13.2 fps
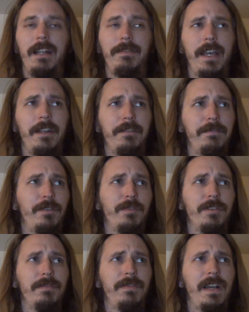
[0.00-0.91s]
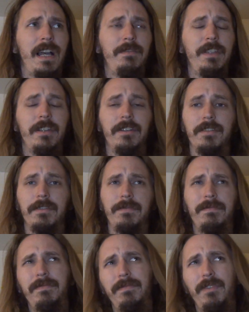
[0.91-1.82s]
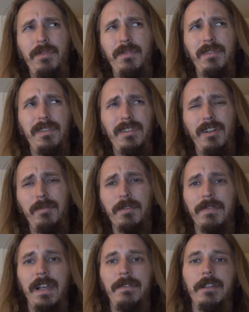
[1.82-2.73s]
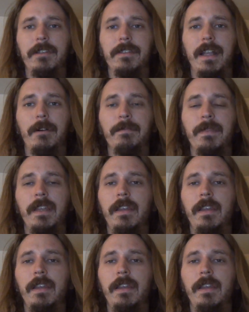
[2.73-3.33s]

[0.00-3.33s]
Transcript: I've had her for almost 5 years now.